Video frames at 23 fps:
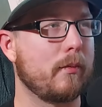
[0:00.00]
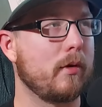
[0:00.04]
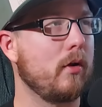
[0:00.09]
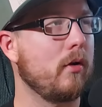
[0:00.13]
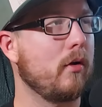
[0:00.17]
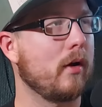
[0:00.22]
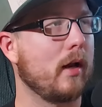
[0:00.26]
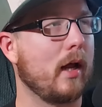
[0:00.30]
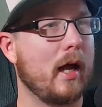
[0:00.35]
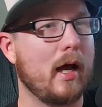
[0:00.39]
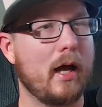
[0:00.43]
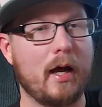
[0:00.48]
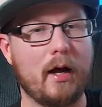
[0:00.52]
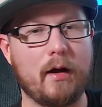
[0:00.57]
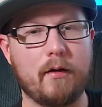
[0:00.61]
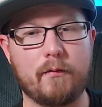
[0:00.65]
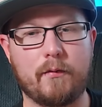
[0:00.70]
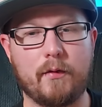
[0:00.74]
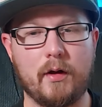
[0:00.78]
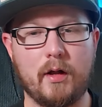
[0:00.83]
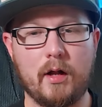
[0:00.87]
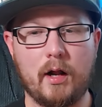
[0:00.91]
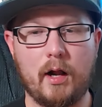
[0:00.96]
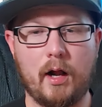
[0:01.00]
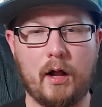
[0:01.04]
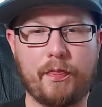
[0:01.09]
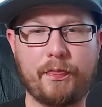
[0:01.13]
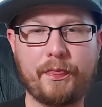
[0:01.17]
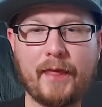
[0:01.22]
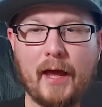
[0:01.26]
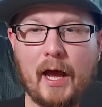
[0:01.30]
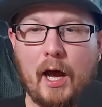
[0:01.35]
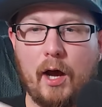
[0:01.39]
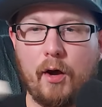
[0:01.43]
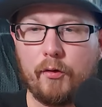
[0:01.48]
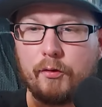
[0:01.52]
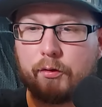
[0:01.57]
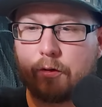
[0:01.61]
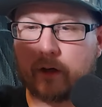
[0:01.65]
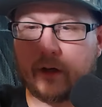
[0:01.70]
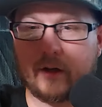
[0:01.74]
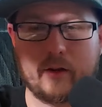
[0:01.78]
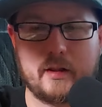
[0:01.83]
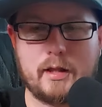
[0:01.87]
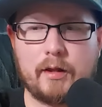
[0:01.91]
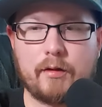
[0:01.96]
You could have
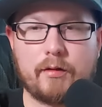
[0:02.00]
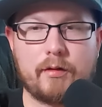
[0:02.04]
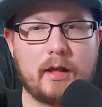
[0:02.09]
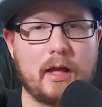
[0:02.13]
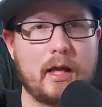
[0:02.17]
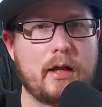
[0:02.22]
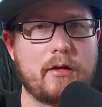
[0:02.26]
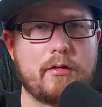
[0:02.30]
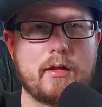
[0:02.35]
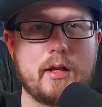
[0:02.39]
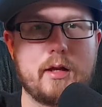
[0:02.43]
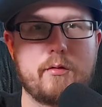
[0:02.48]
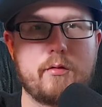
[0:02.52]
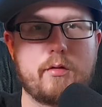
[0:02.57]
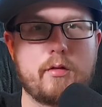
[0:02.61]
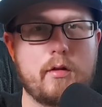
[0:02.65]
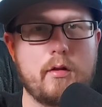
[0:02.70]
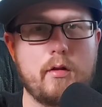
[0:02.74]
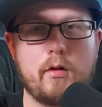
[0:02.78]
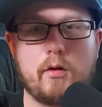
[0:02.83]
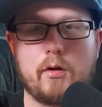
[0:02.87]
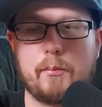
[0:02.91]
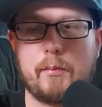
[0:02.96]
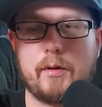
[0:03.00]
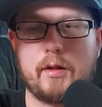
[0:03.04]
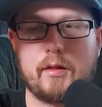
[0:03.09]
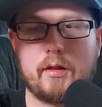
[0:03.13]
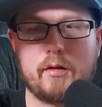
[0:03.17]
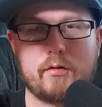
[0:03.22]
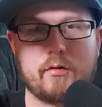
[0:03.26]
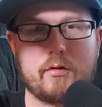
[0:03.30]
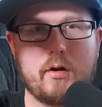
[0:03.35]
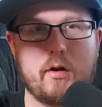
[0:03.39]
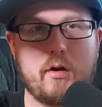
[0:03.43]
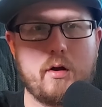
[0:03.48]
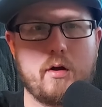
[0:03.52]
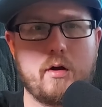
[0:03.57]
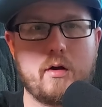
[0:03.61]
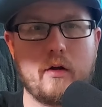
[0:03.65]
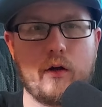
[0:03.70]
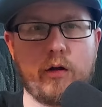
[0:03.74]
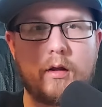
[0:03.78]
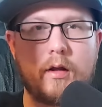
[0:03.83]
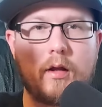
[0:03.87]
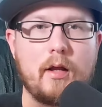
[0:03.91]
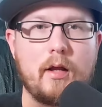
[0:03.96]
1,000 of these things and it would still only be this
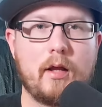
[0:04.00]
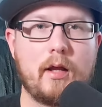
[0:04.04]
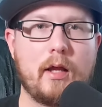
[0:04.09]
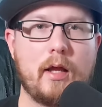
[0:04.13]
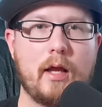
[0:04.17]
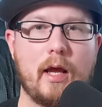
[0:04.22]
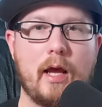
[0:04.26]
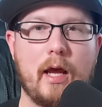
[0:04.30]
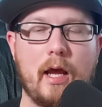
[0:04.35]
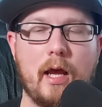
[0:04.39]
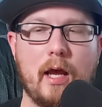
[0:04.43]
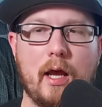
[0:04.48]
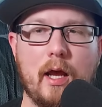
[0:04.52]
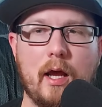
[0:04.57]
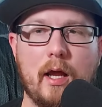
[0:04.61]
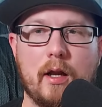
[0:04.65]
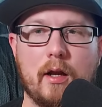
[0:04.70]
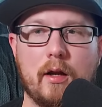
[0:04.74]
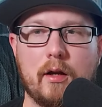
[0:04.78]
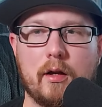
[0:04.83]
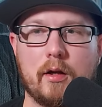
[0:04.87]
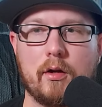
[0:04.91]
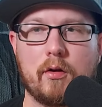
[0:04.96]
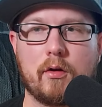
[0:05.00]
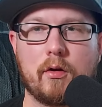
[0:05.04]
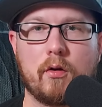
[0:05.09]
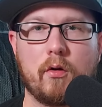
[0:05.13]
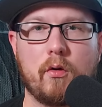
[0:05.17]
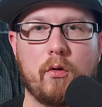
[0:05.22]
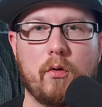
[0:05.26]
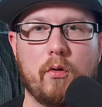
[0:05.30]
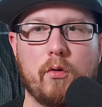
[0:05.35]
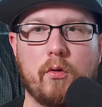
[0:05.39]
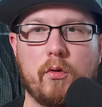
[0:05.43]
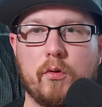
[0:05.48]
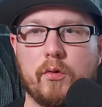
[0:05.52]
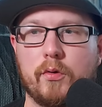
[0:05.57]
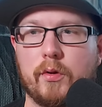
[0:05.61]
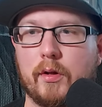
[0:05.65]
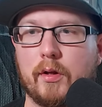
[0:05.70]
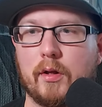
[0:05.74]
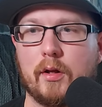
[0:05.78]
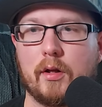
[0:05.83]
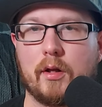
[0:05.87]
tall. And you could hold